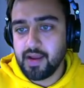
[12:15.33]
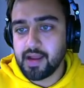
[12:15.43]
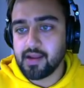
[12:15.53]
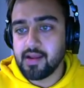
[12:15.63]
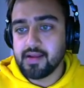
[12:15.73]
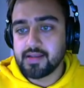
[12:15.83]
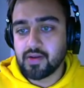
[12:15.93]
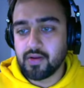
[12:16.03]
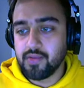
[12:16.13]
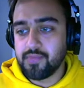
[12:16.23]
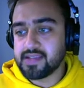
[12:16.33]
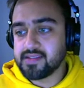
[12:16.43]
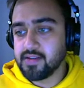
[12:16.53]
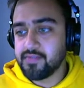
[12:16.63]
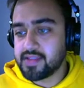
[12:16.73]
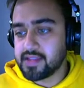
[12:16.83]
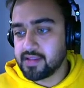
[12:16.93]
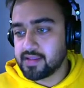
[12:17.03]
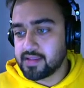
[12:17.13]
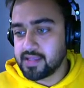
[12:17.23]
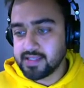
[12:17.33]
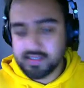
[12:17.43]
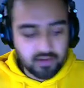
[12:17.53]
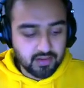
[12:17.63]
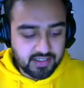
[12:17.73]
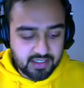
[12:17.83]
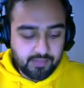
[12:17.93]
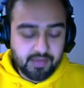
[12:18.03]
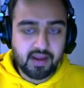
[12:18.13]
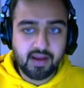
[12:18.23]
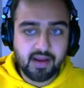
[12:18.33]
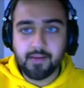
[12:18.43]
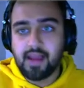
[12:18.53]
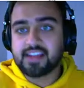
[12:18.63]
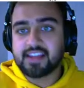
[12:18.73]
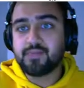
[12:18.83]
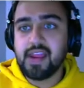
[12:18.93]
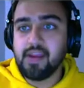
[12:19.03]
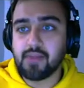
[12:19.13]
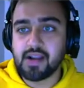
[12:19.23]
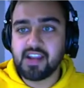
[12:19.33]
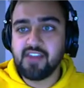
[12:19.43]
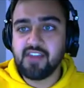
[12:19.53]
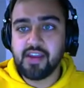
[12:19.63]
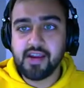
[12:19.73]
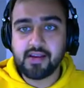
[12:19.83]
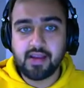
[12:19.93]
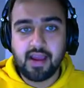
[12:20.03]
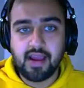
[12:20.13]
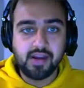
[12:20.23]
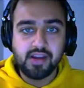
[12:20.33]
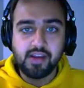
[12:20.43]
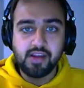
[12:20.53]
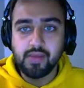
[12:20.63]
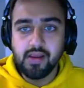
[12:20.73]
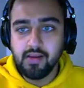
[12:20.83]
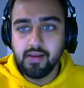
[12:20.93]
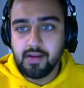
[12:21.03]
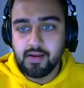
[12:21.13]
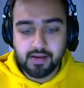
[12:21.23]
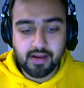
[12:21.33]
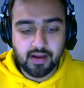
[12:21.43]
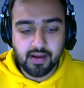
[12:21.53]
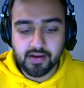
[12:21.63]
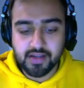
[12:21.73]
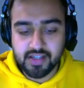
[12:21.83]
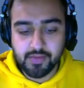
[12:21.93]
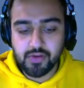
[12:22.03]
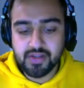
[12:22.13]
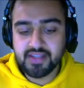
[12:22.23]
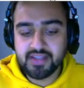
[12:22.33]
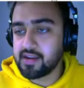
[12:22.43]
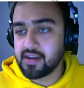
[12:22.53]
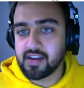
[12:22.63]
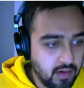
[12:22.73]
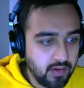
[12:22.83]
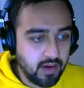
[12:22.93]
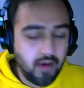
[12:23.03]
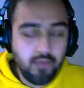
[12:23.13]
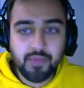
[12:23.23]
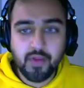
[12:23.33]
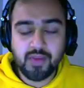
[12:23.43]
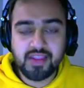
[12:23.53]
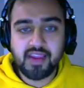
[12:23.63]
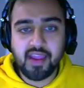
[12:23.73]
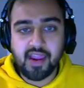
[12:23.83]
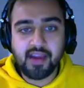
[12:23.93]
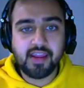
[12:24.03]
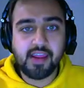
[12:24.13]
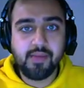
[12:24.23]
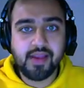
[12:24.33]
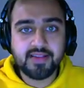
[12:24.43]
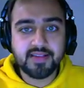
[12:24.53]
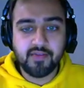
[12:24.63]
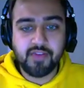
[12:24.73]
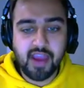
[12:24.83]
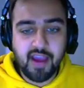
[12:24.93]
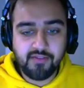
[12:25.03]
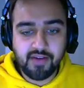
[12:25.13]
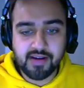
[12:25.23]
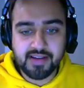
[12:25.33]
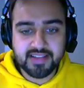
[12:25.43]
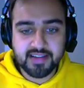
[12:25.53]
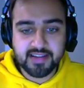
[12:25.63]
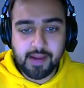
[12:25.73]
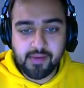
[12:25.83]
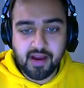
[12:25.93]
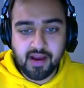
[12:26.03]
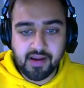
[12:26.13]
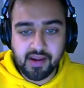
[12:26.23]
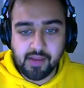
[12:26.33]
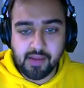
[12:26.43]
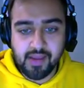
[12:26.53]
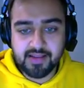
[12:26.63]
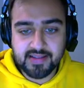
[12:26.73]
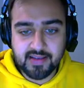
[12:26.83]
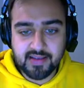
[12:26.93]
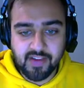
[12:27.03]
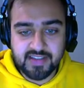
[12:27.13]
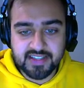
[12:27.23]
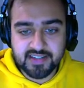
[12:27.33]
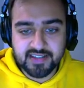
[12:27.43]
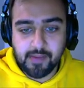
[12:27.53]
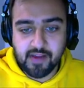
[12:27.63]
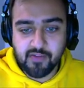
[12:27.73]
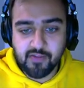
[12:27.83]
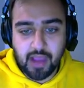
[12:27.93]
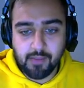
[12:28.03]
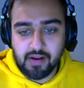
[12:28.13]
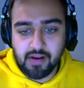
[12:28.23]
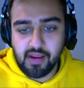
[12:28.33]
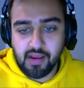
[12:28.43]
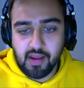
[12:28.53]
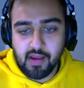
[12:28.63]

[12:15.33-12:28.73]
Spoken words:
Right? So on the basis of this concept, I'll explain multivariate and multinomial distributions. And now with the 8 emails, we have described our emails, we have described our vocabulary.